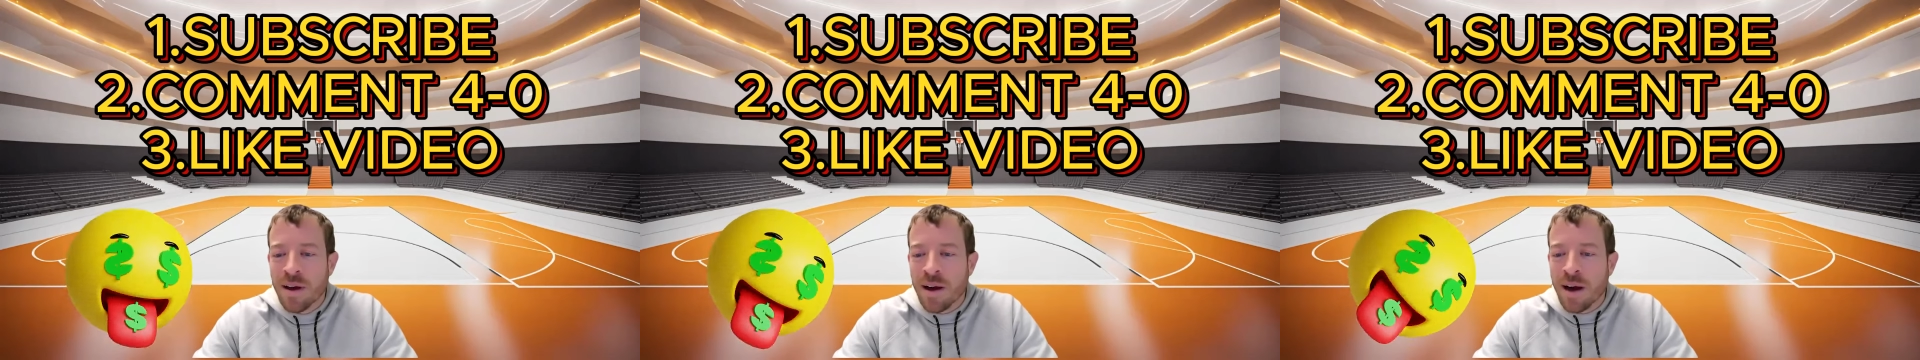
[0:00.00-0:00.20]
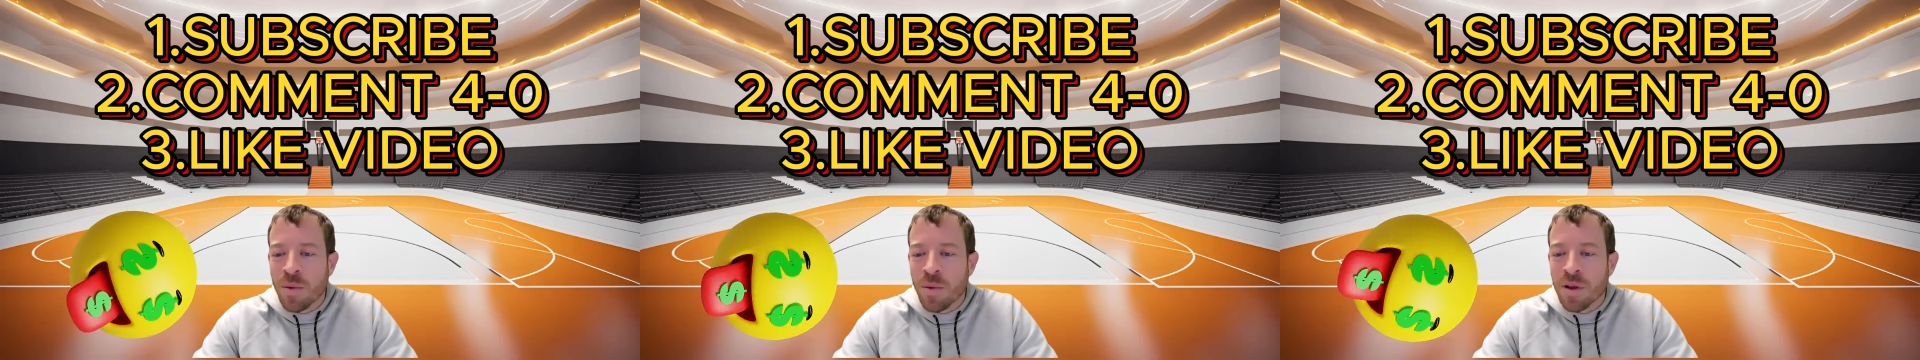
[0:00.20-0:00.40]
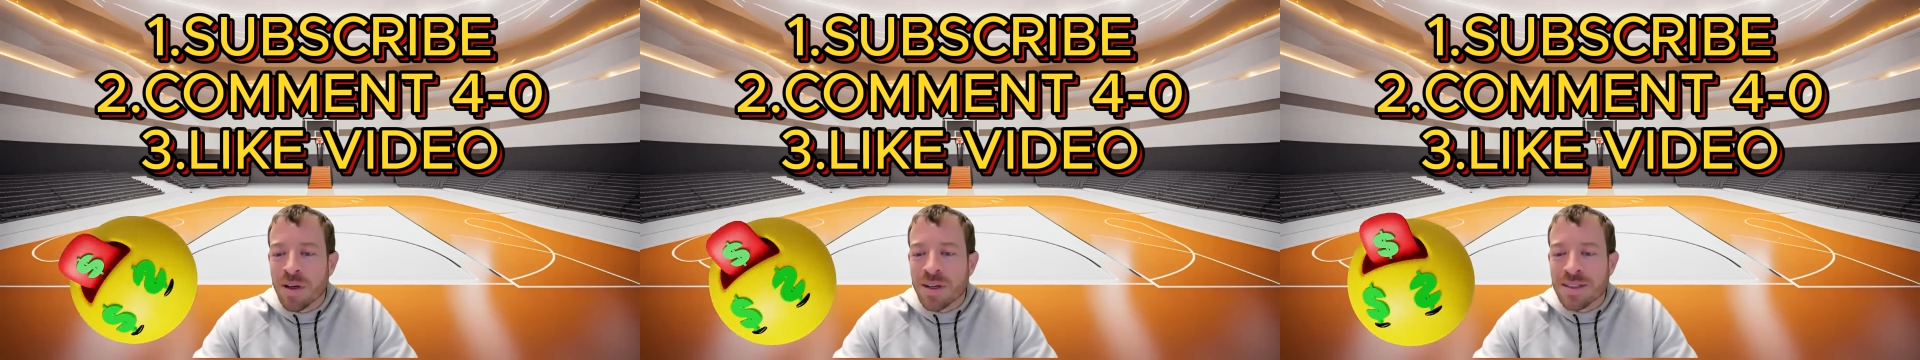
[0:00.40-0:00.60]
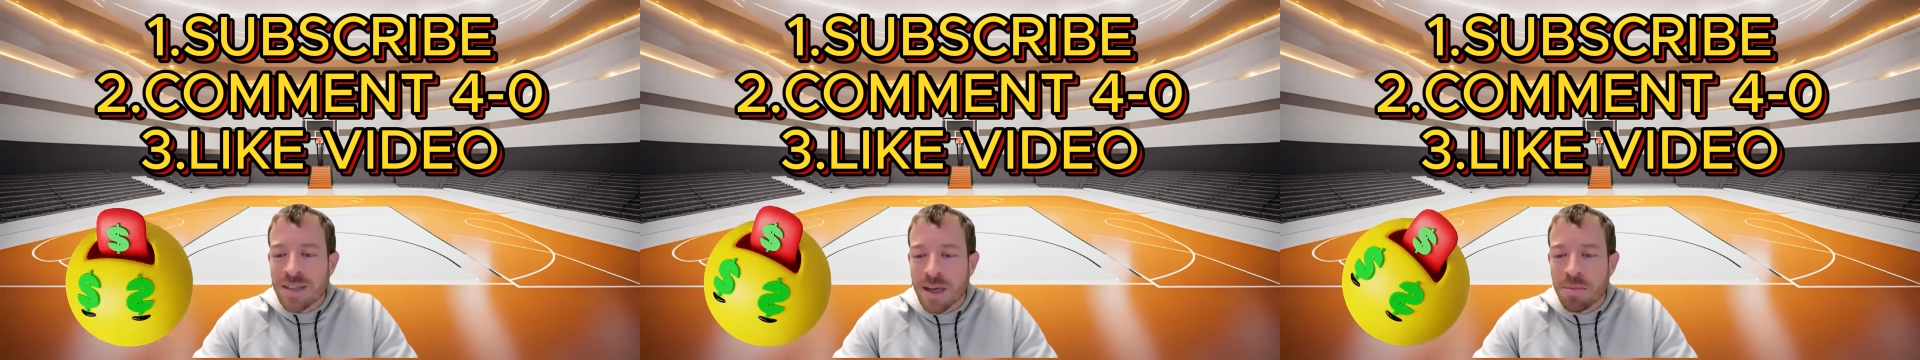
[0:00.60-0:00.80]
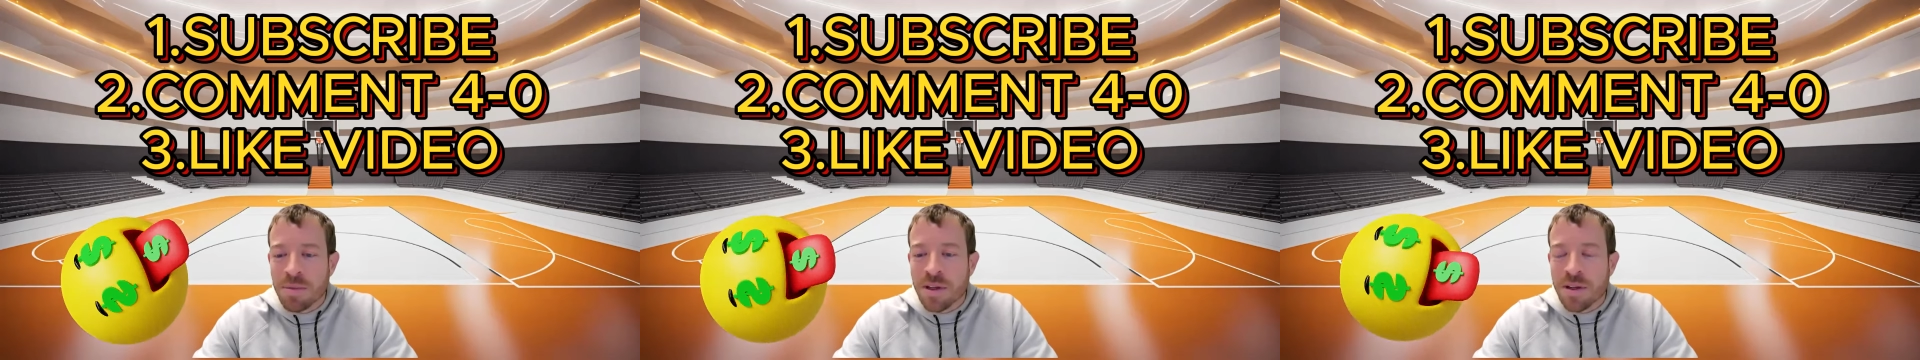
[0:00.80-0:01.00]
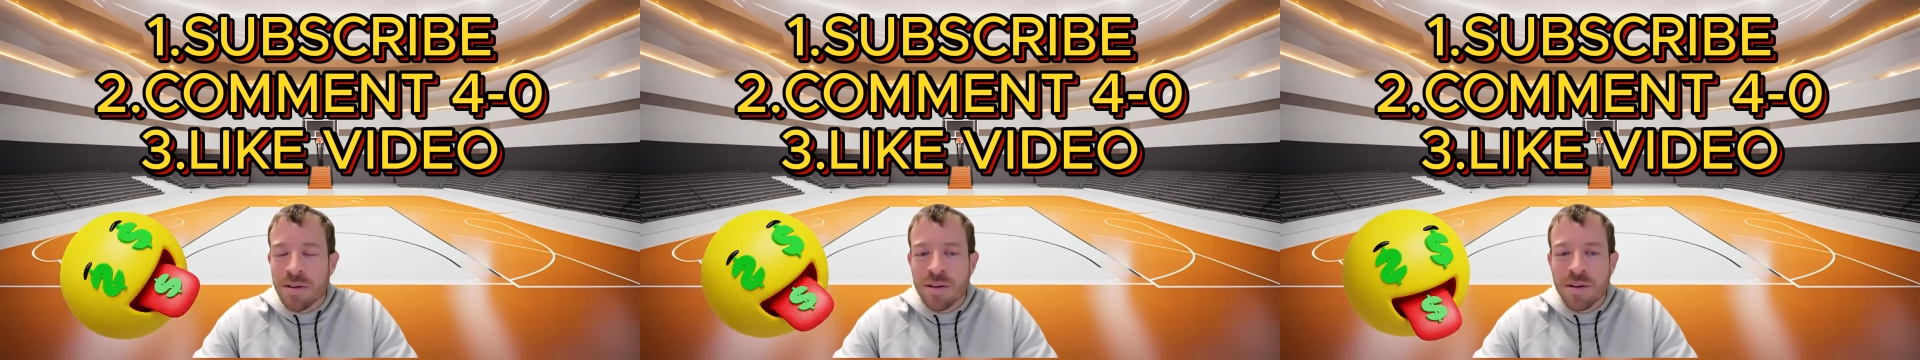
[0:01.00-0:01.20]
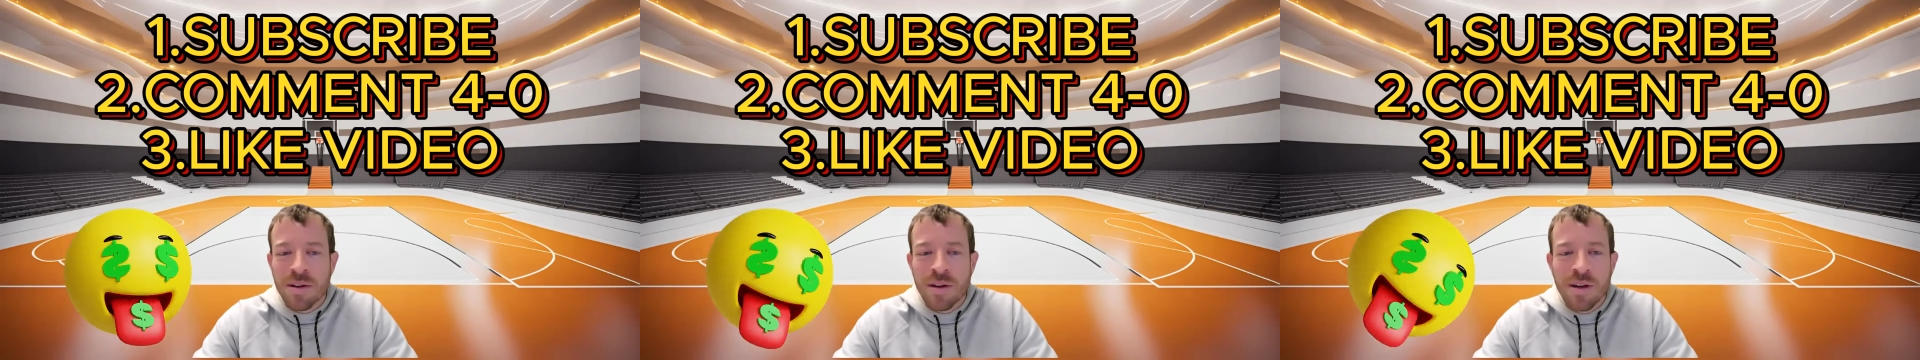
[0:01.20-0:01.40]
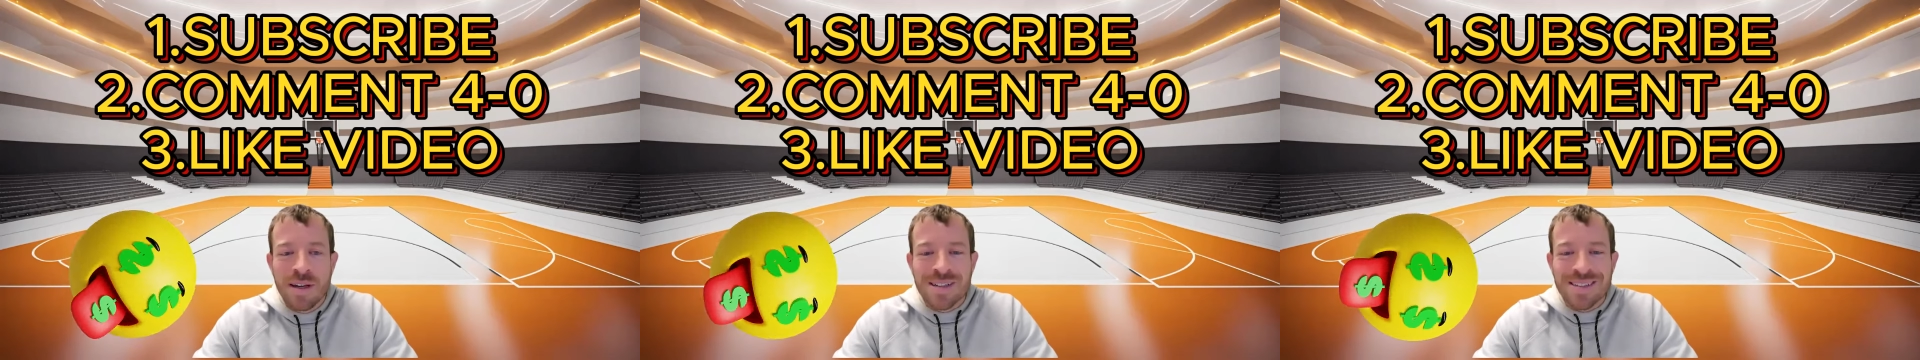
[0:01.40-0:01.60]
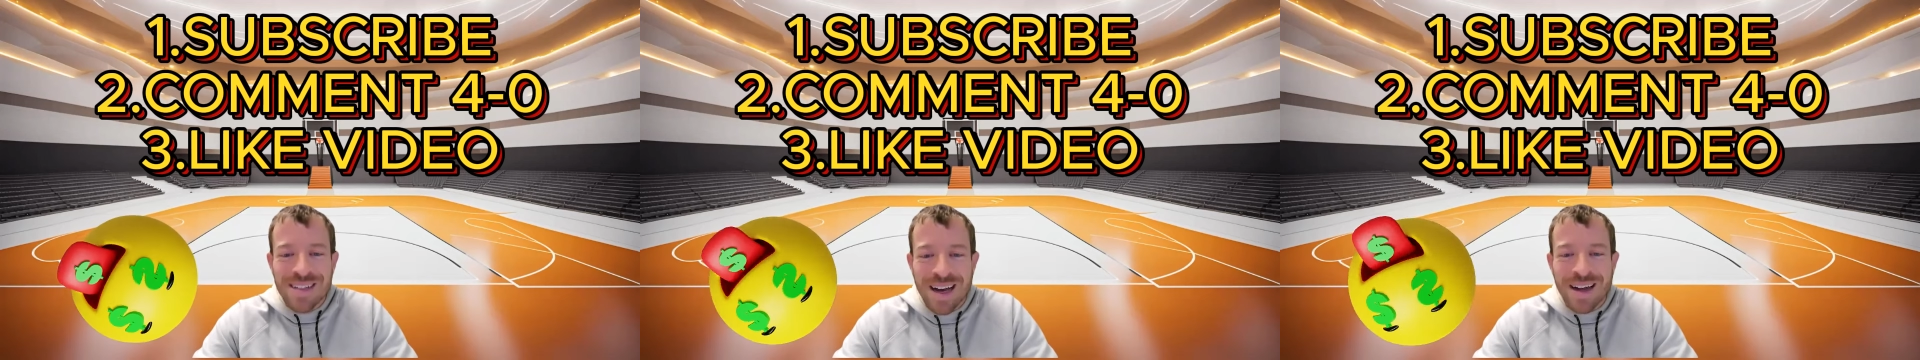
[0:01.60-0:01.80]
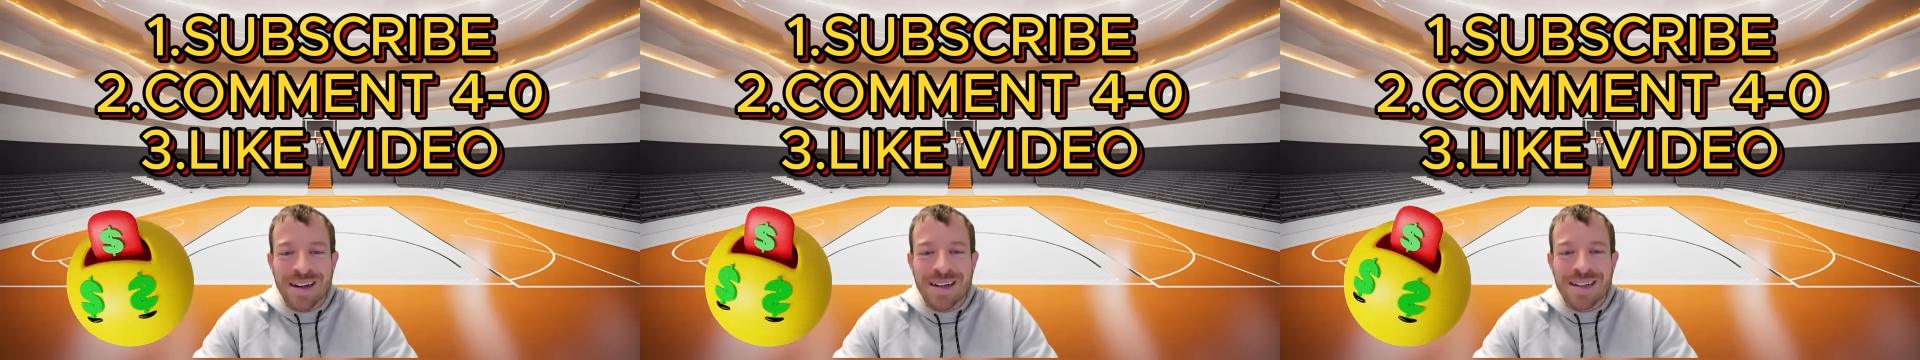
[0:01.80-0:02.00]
I will accept it. It's not